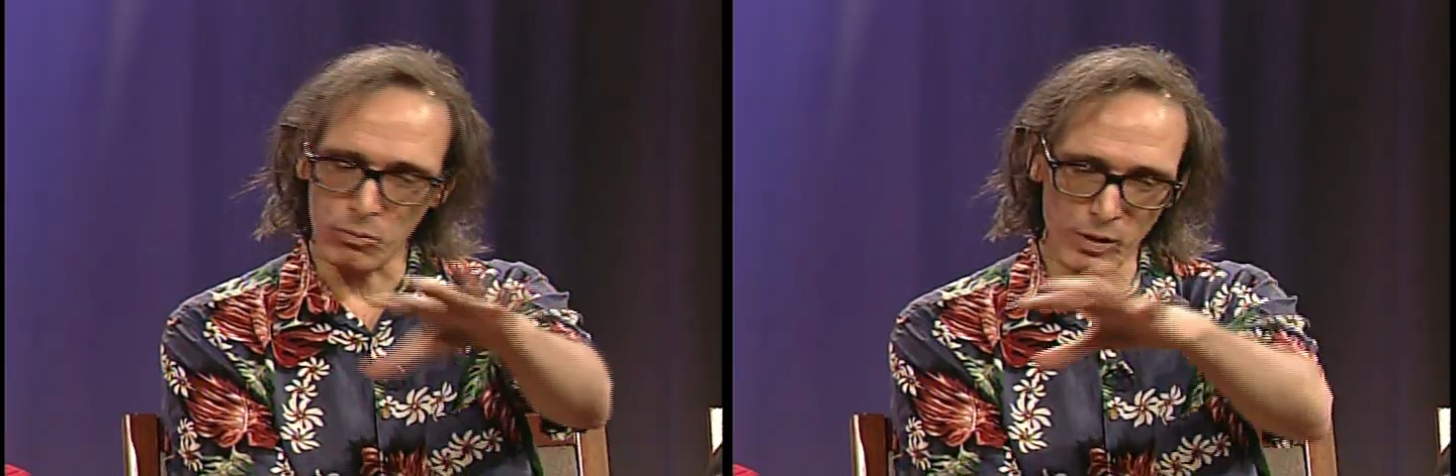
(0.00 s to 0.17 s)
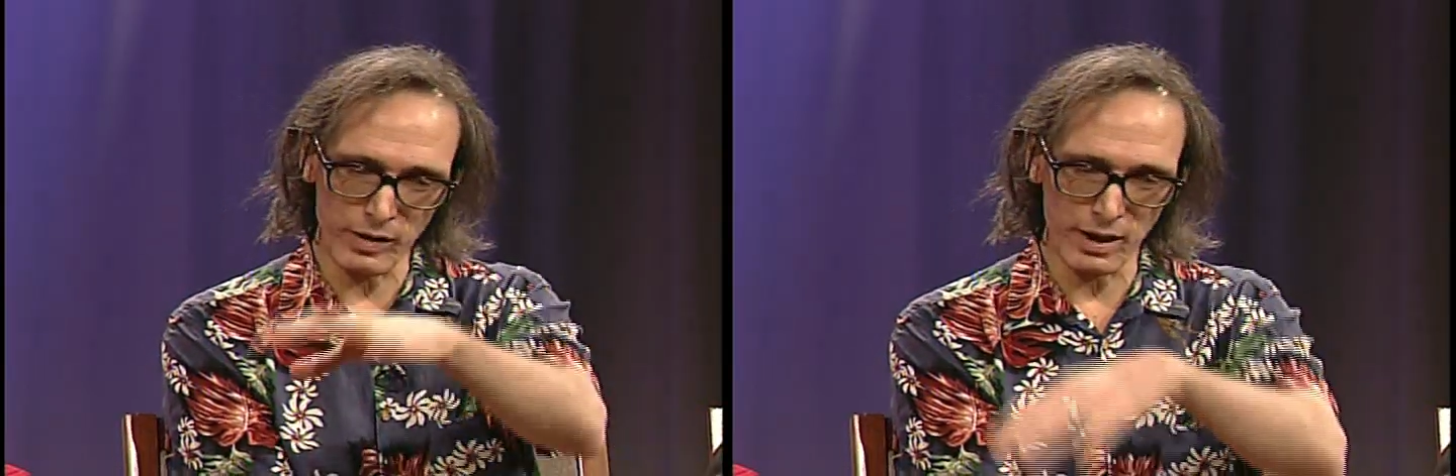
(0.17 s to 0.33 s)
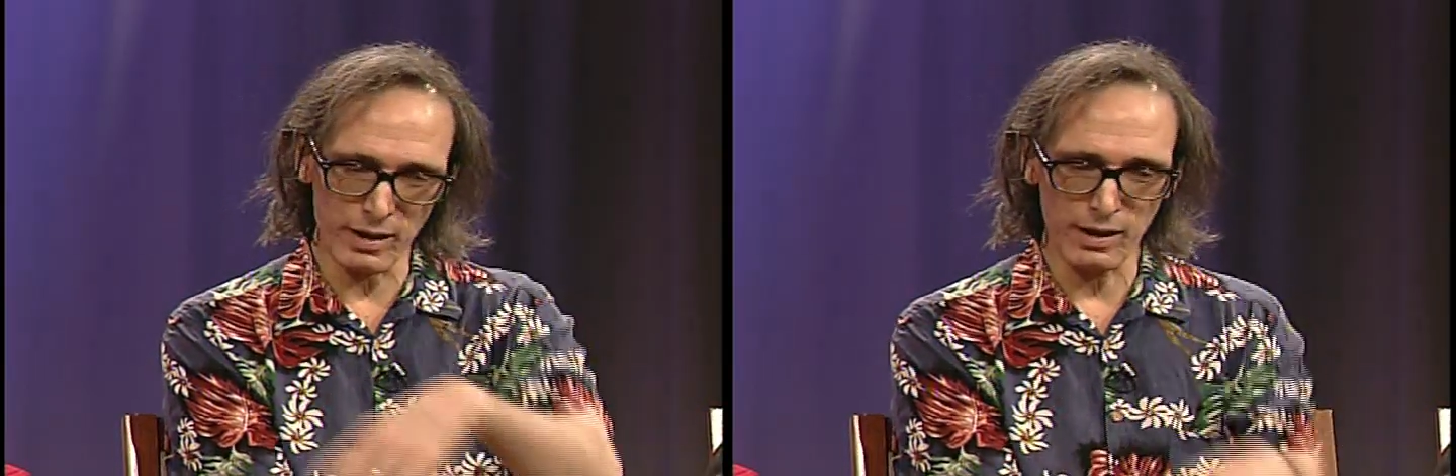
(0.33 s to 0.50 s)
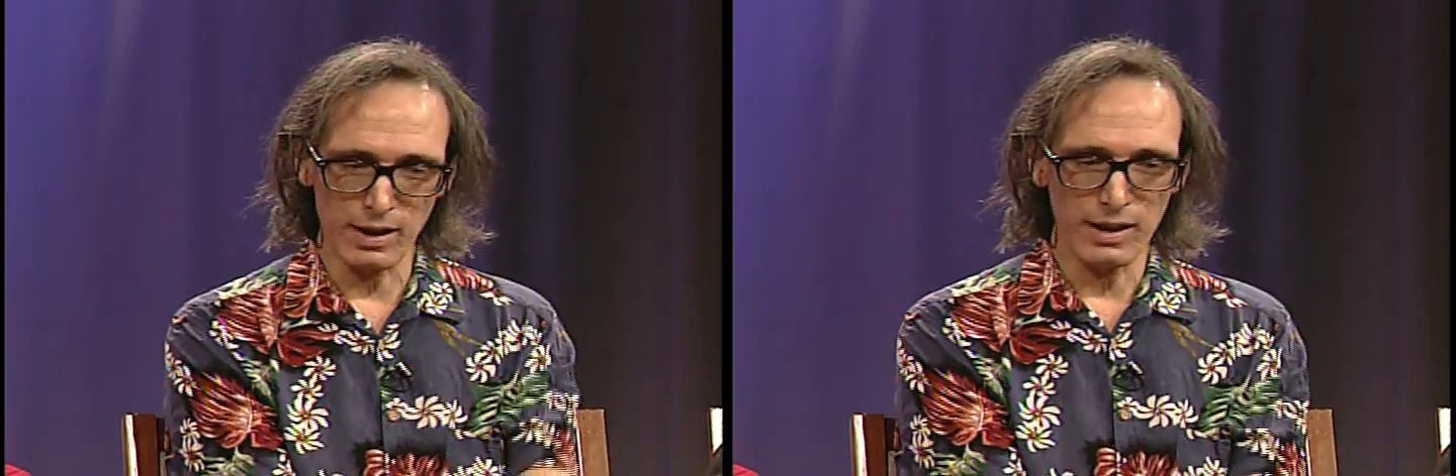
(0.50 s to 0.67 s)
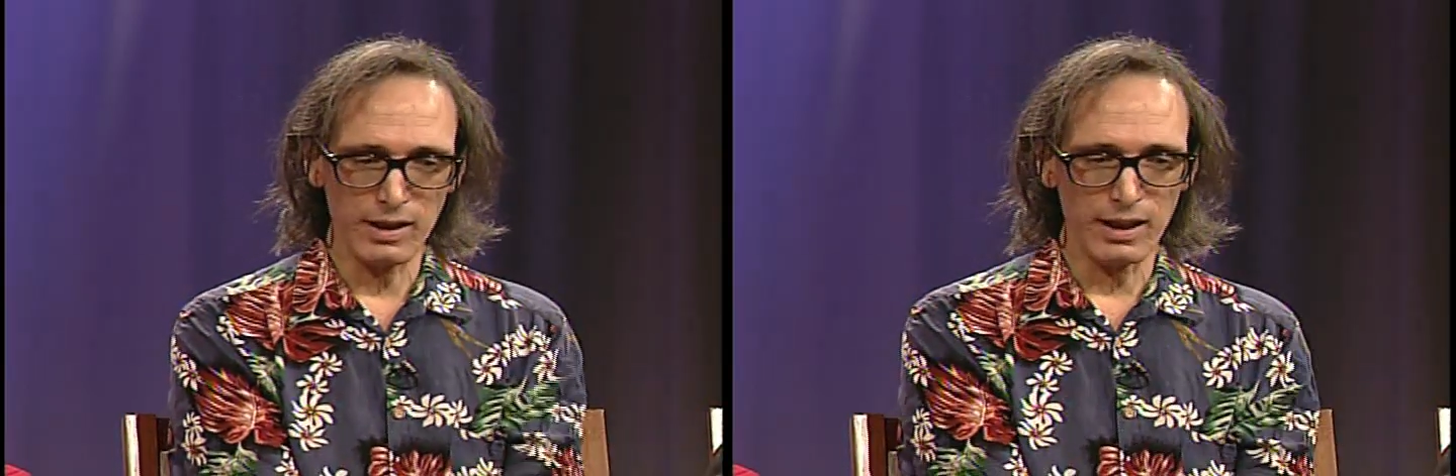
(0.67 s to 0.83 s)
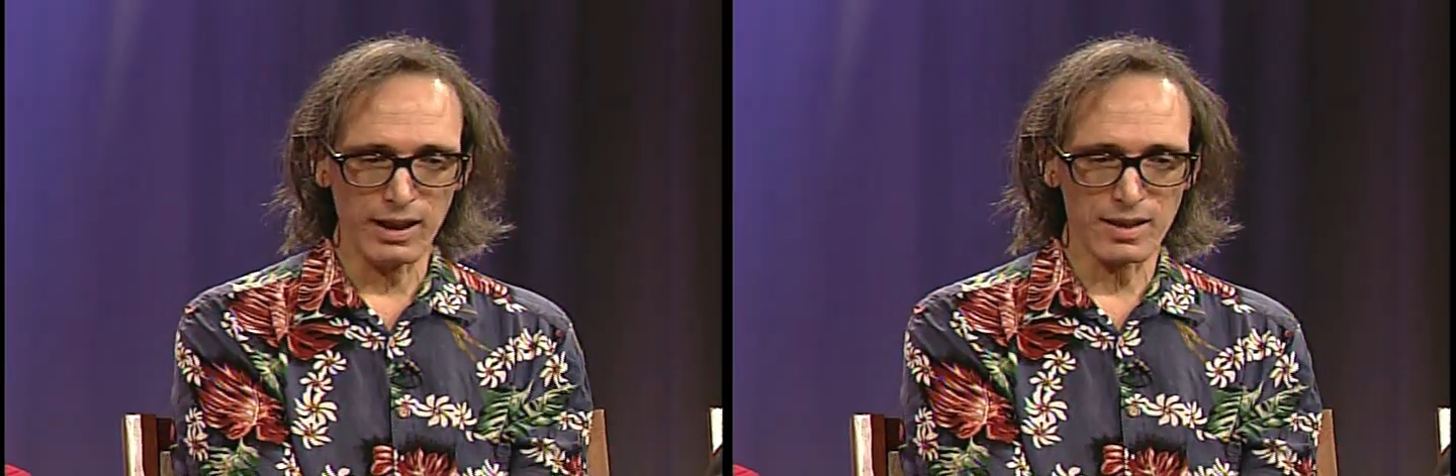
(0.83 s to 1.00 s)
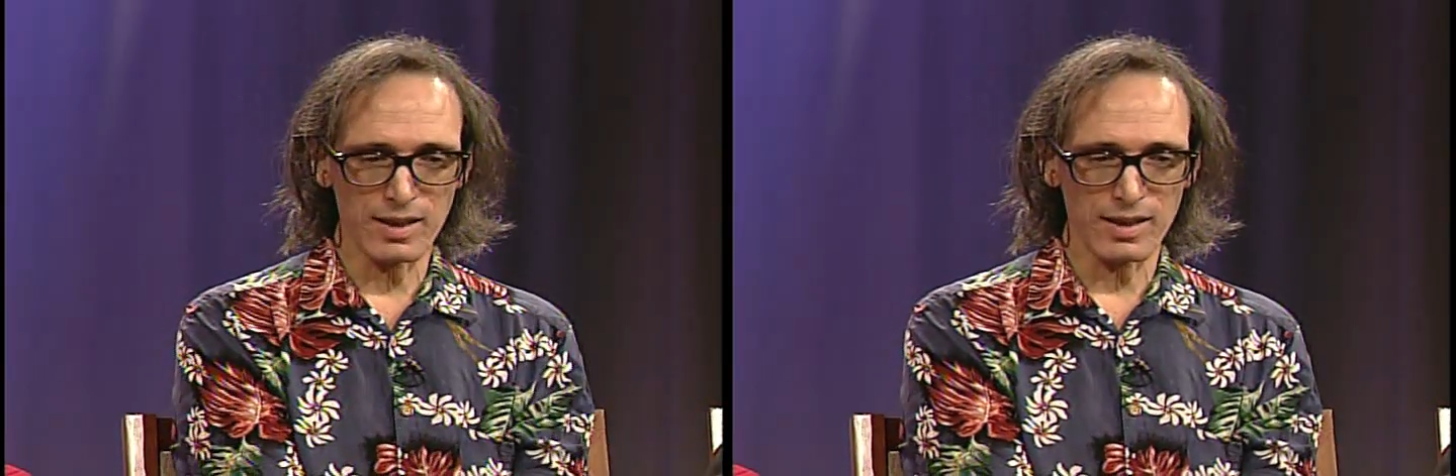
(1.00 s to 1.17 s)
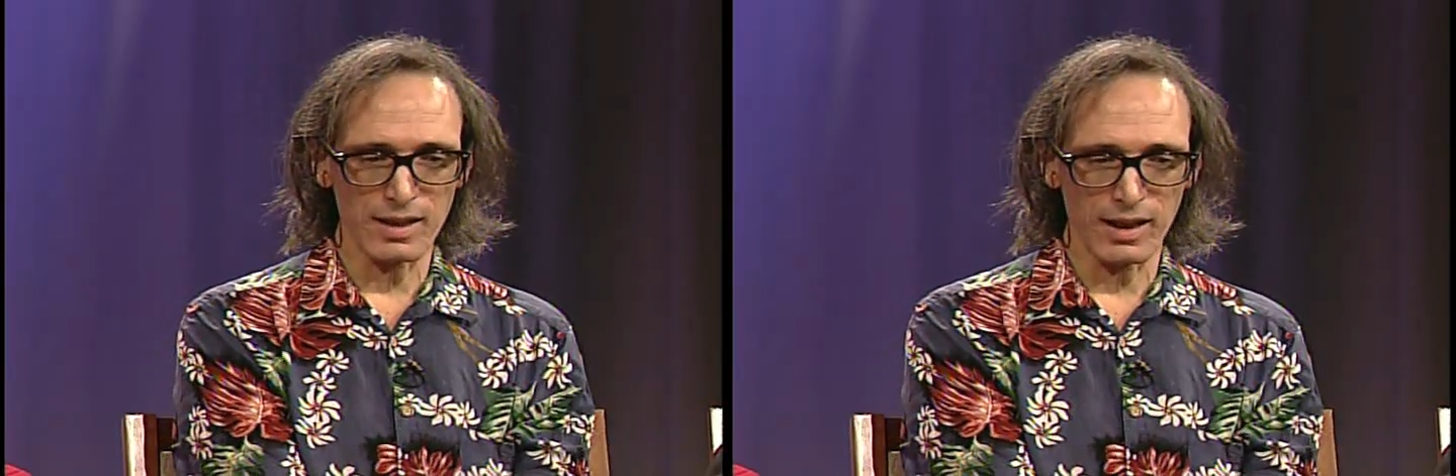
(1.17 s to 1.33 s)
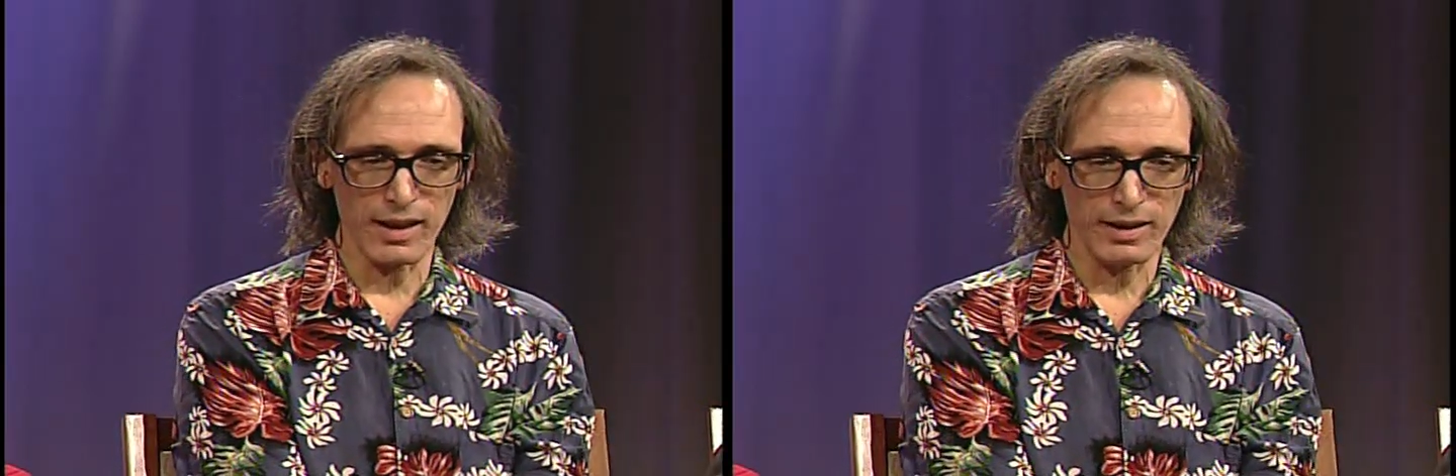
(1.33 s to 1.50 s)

within its